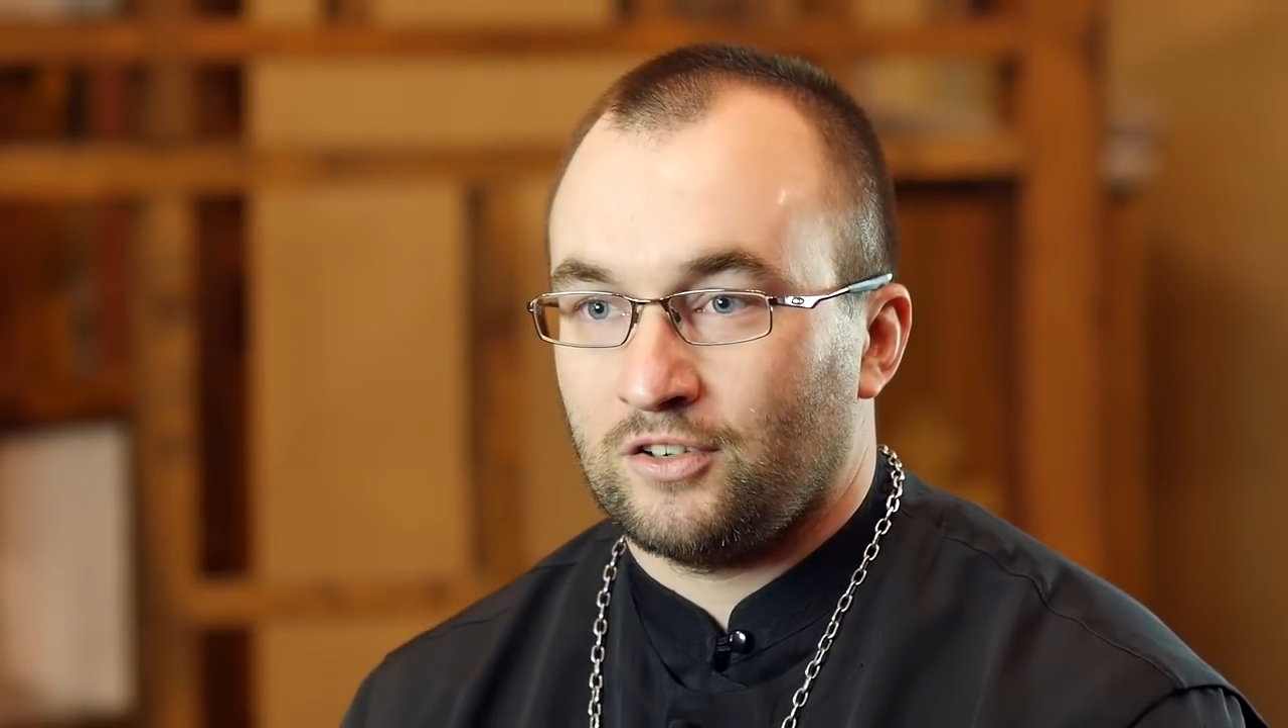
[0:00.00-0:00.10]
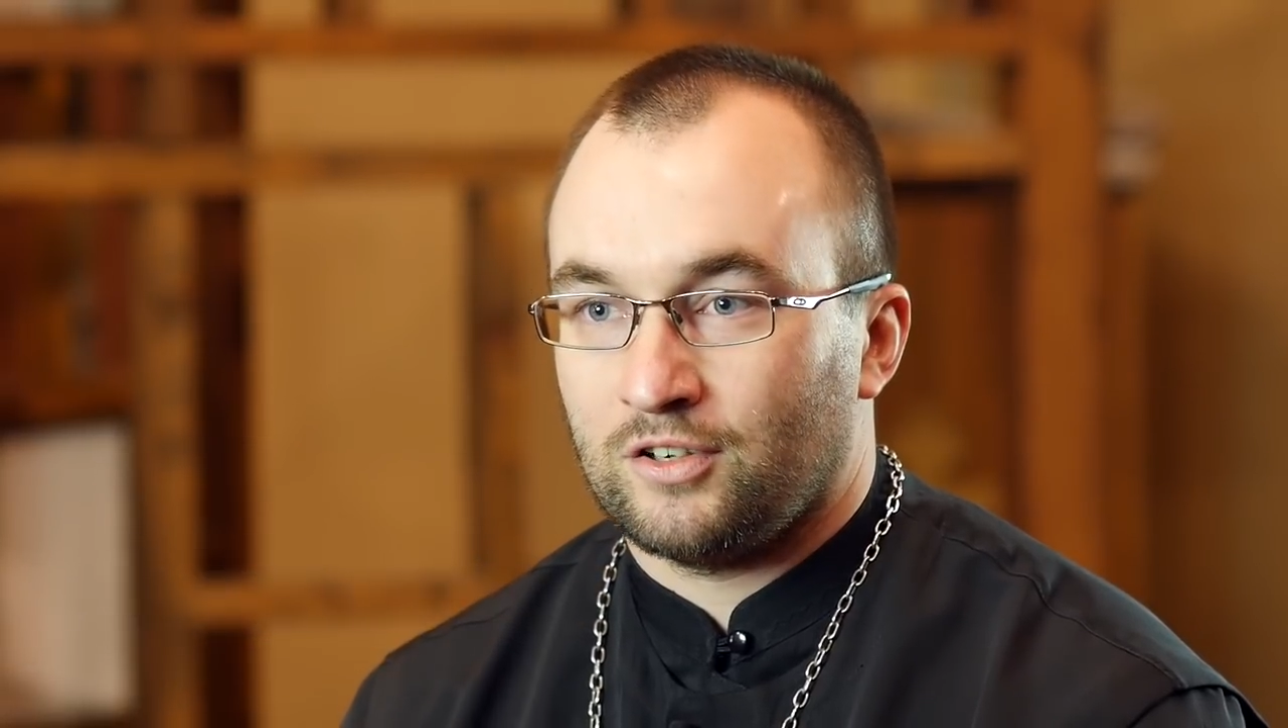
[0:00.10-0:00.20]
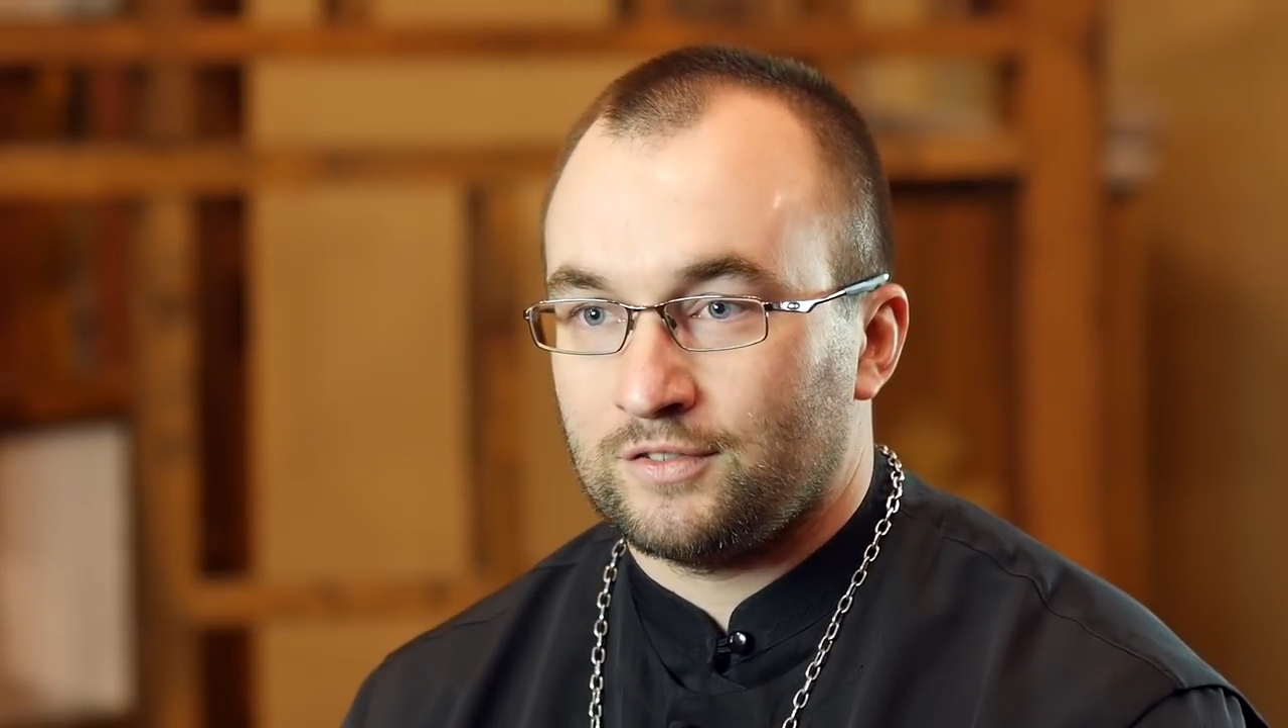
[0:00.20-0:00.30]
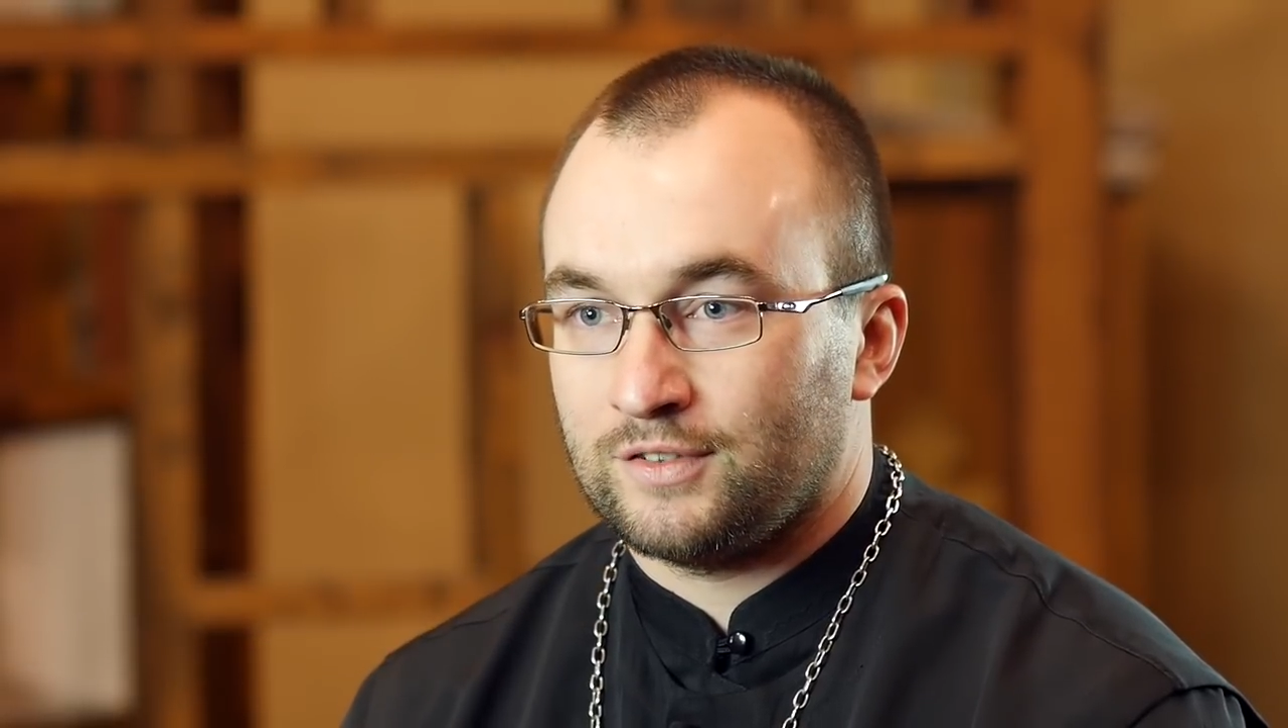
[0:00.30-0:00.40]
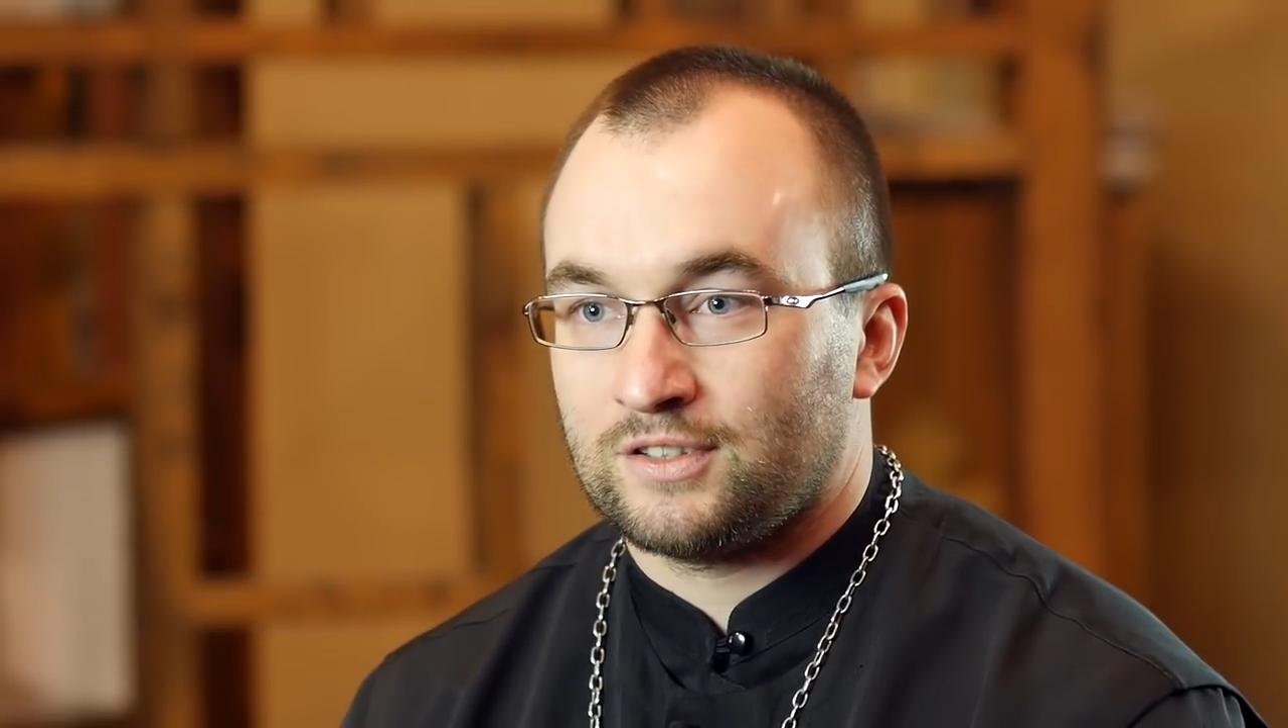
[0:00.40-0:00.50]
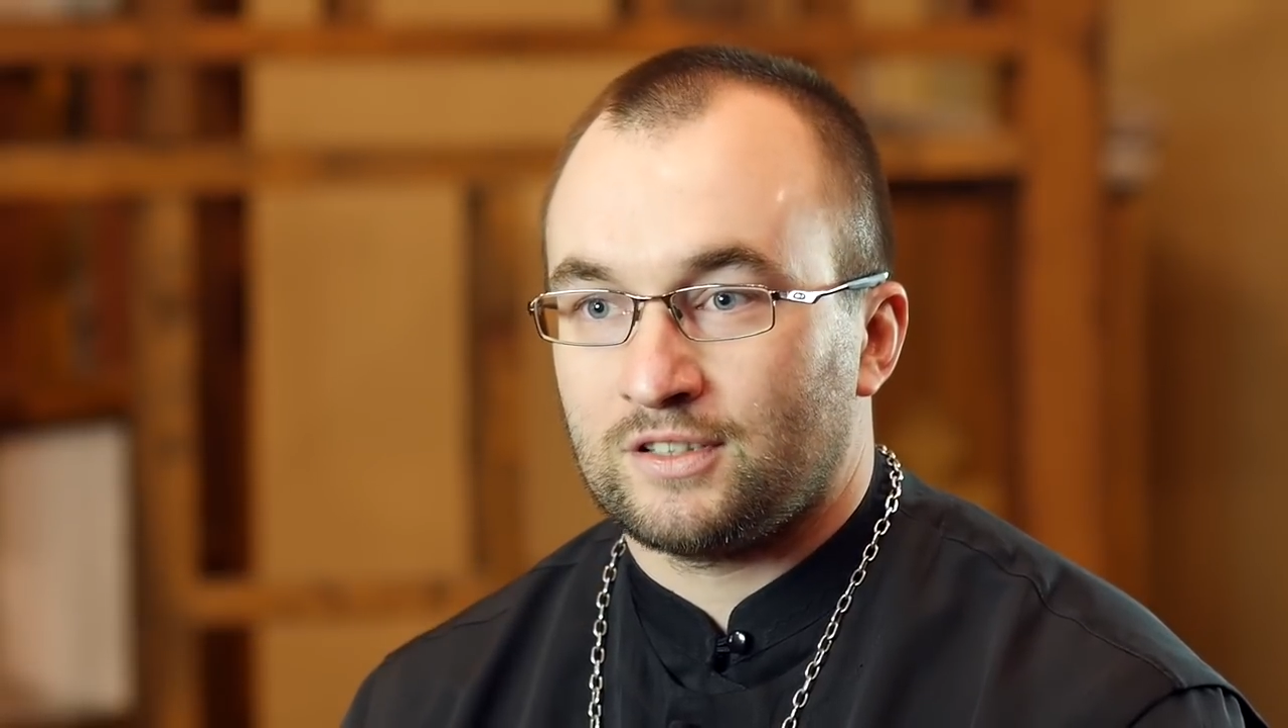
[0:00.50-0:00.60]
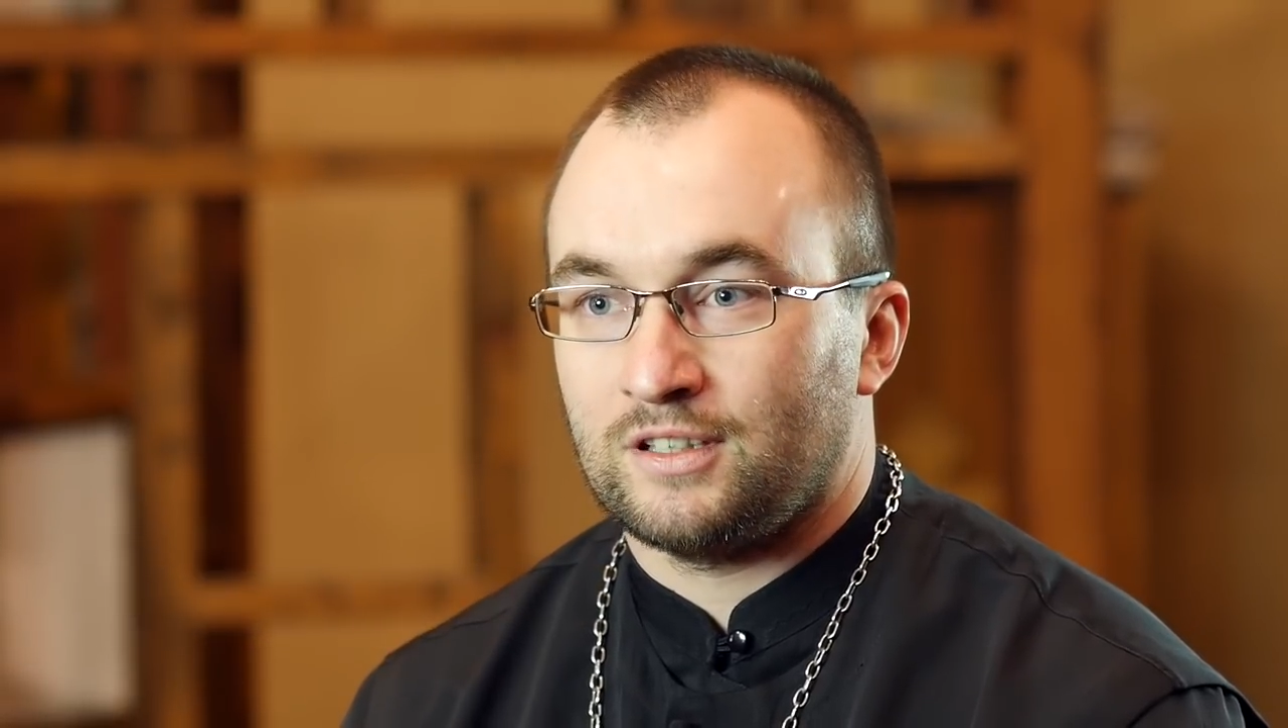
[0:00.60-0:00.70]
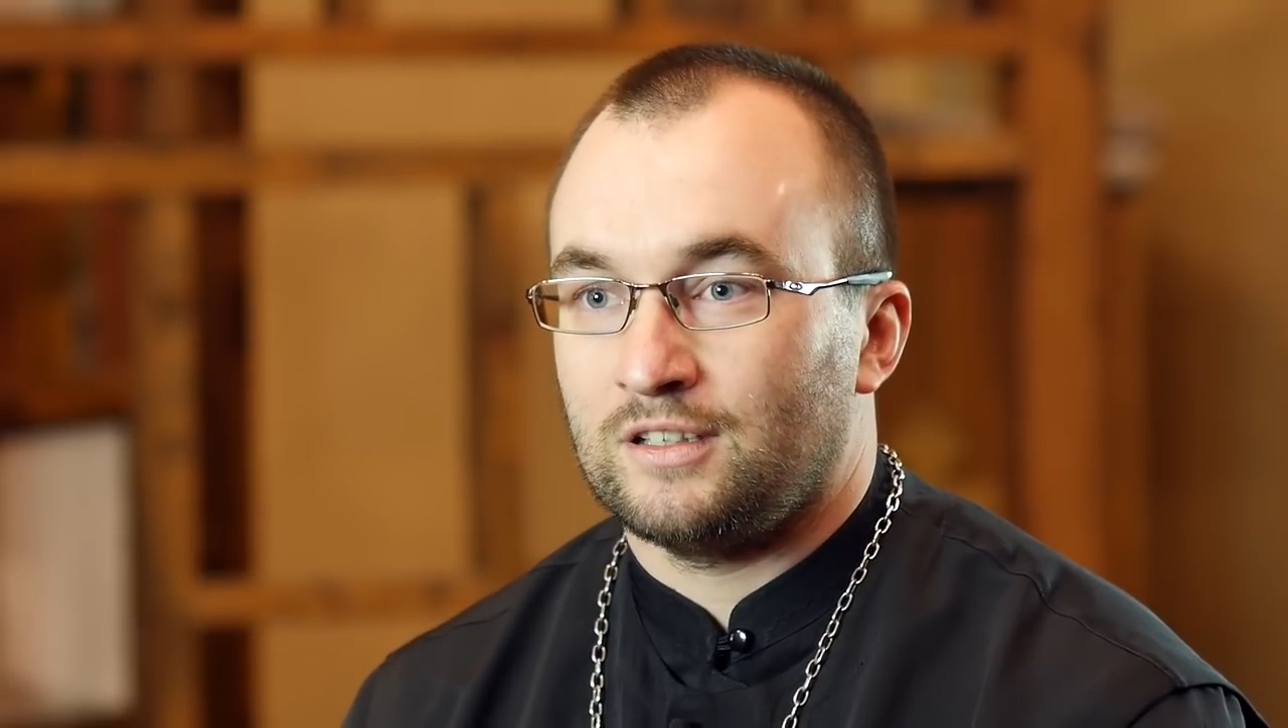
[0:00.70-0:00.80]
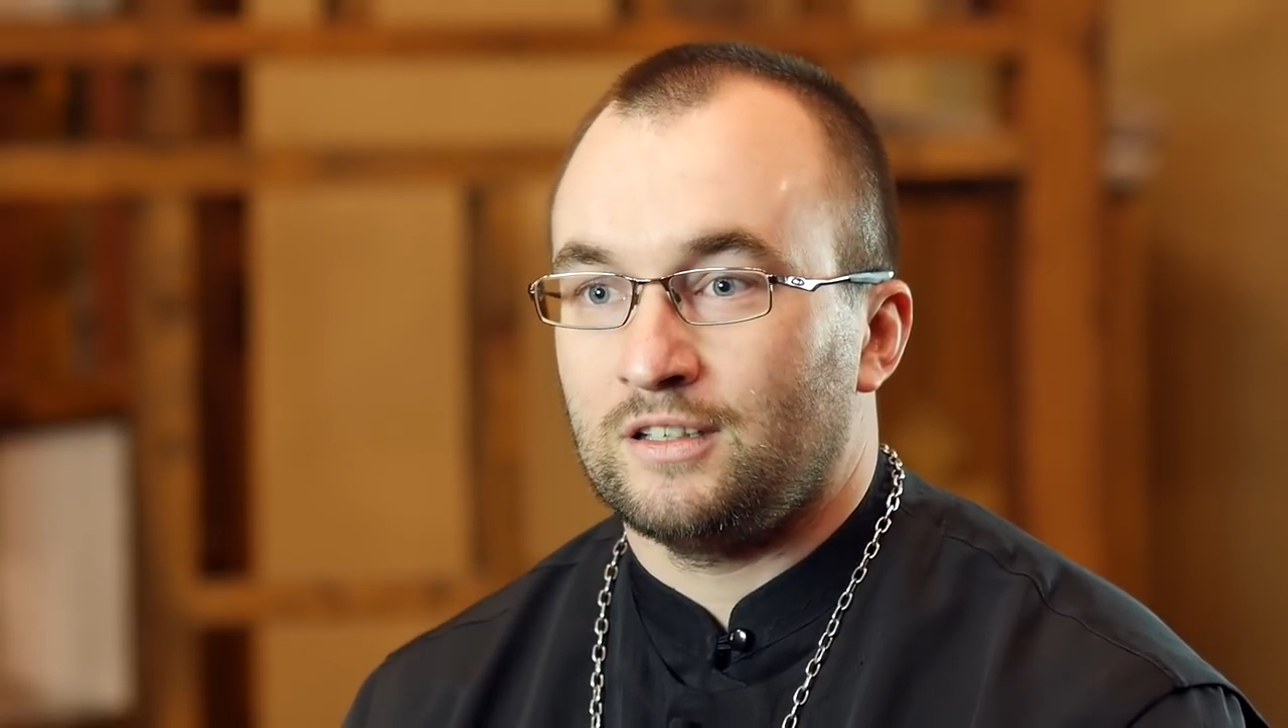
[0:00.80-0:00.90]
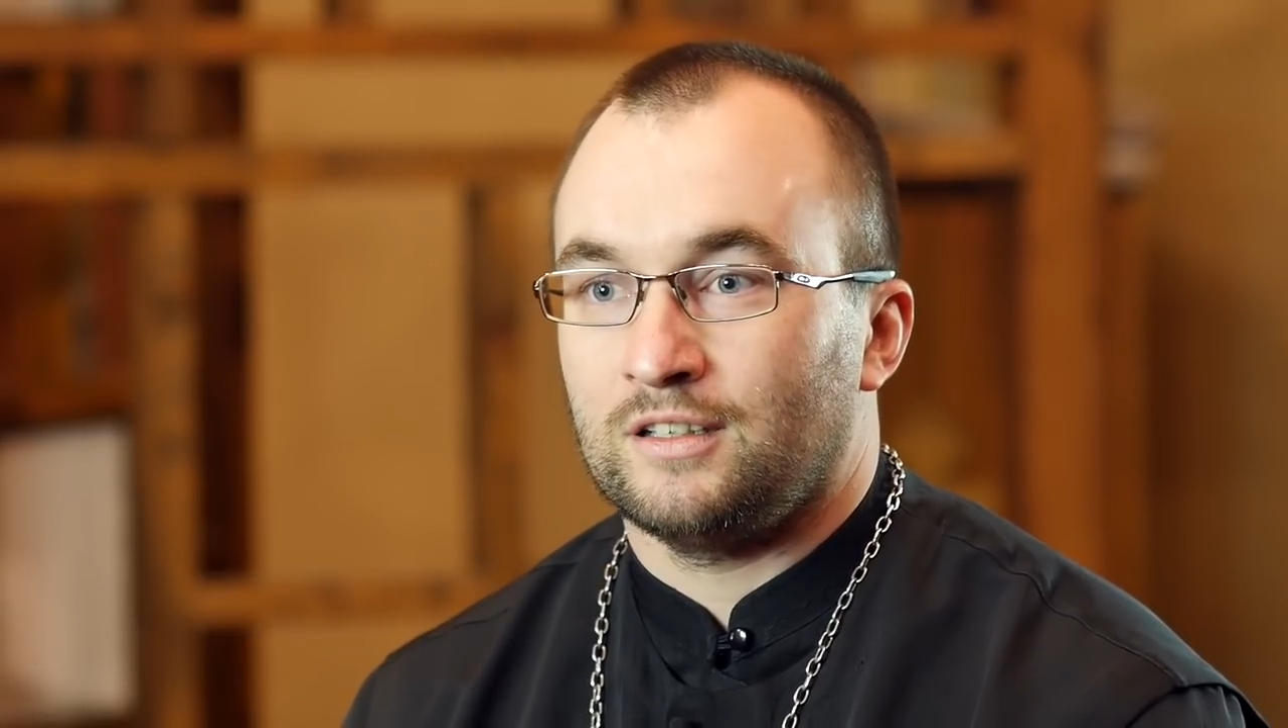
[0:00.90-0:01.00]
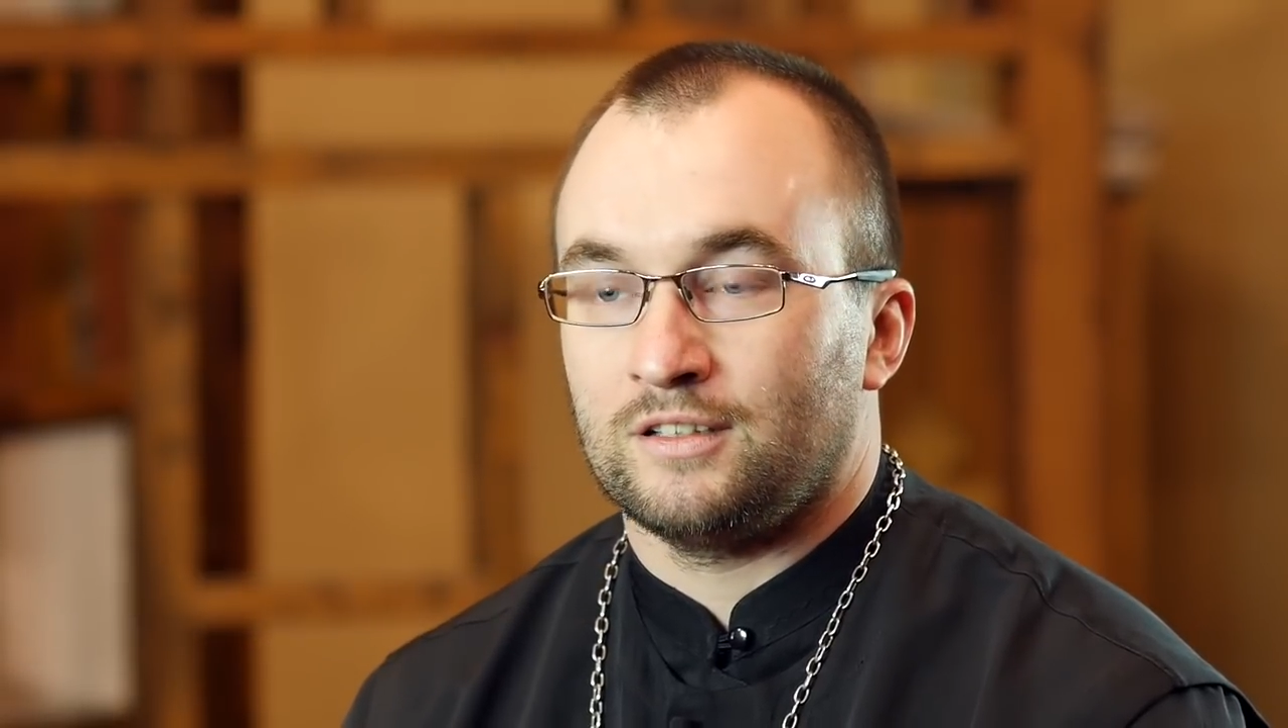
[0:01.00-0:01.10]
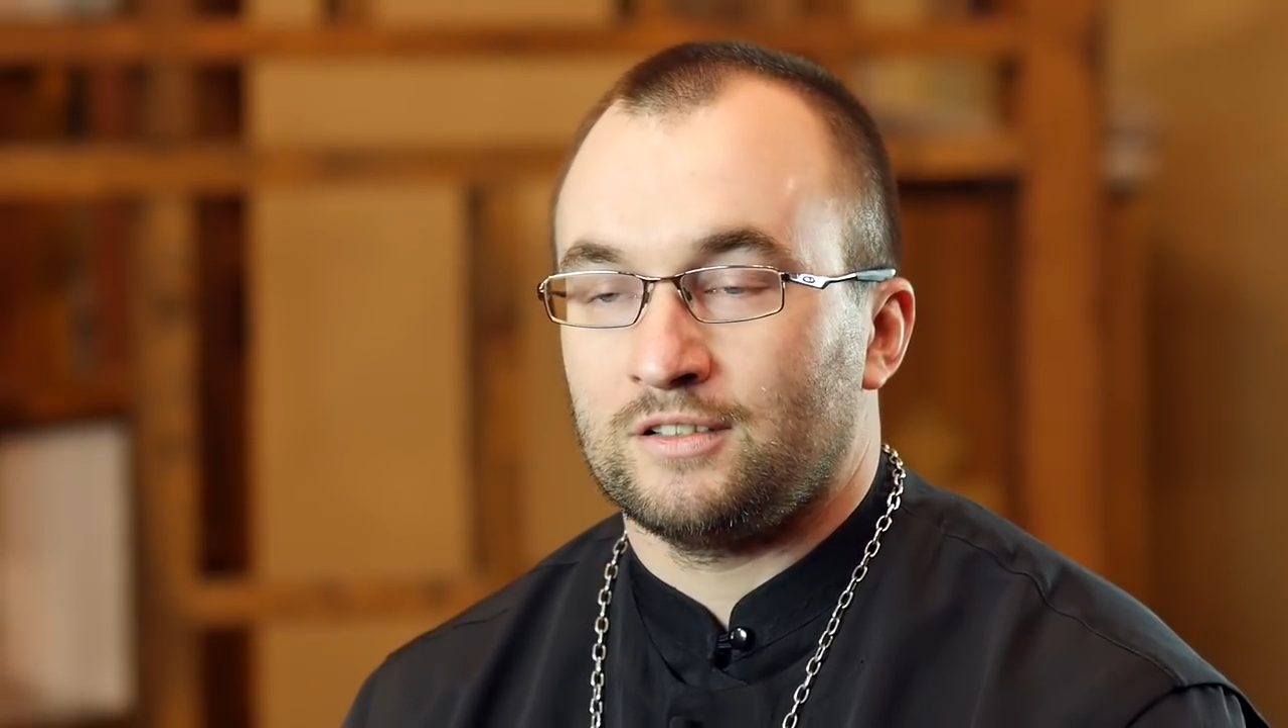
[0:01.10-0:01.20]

Hotovitsky